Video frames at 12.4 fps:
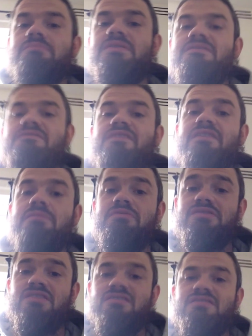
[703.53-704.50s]
being very
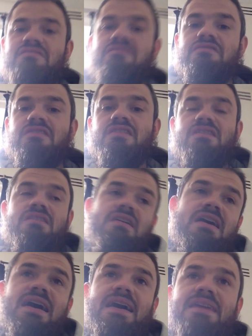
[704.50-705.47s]
productive
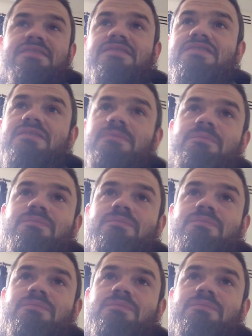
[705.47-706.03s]
and